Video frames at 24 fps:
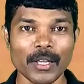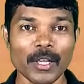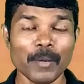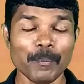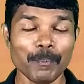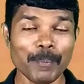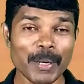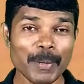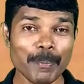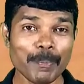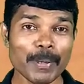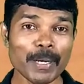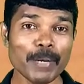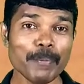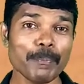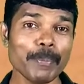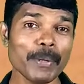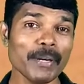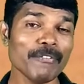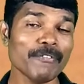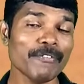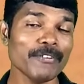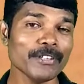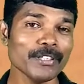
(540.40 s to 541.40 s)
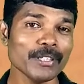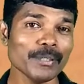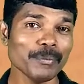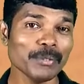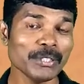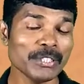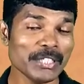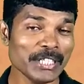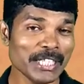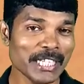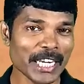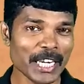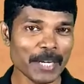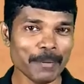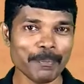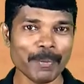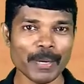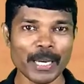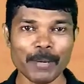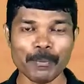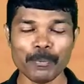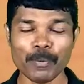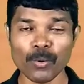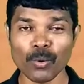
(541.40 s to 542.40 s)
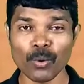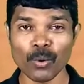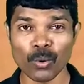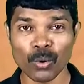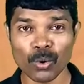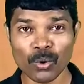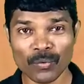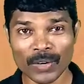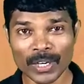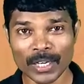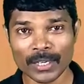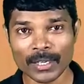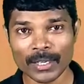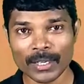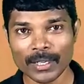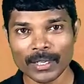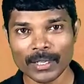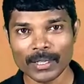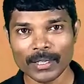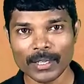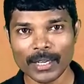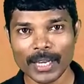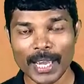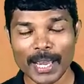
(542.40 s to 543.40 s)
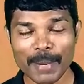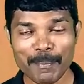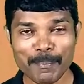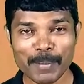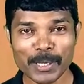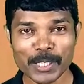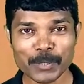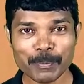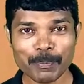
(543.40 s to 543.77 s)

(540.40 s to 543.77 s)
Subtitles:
People prefer GI pipe over MS